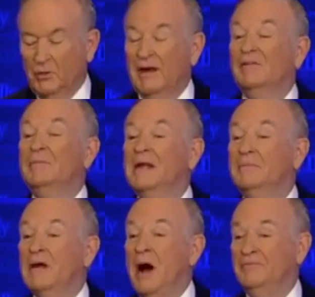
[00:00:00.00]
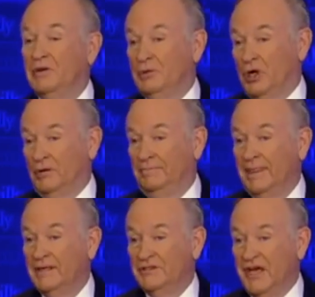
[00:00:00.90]
they want everybody
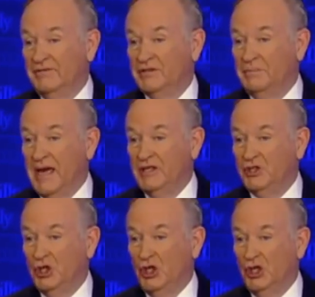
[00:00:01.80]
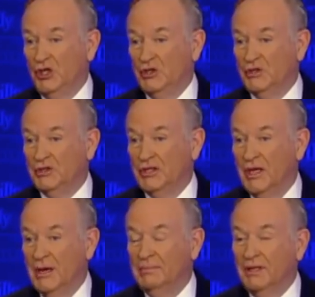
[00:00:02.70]
comfortable, safe spaces,
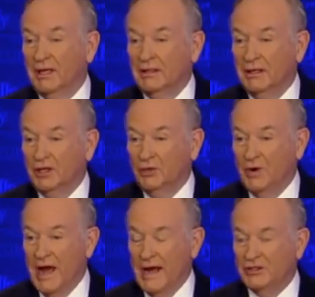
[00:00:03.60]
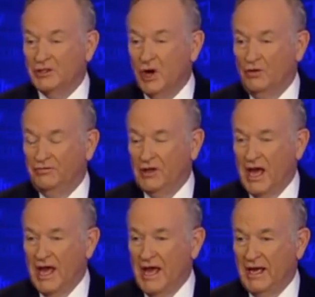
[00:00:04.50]
politically correct,
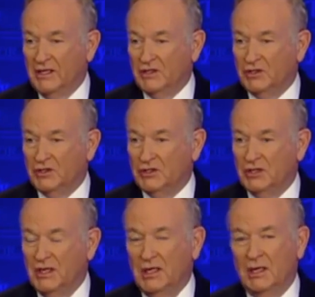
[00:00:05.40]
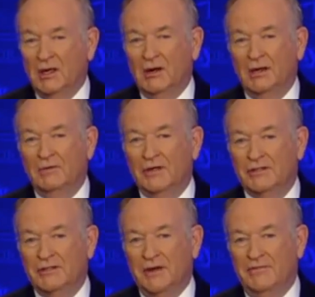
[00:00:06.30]
snowflakes. Why
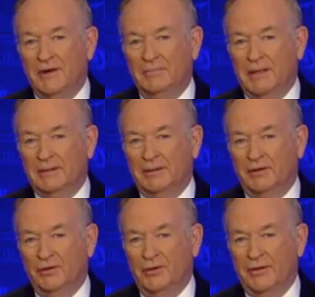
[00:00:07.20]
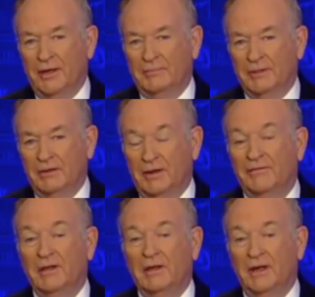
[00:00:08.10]
don't you toughen up out there in Northampton, all right?
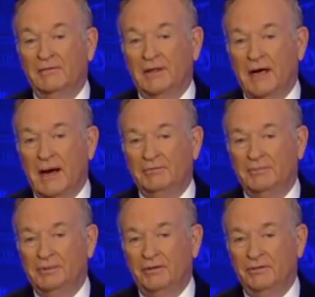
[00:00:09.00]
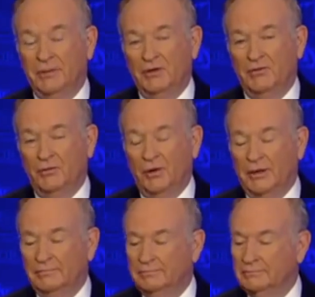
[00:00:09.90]
If you didn't have the cops, the place would be
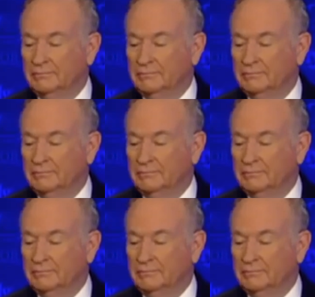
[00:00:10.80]
overrun.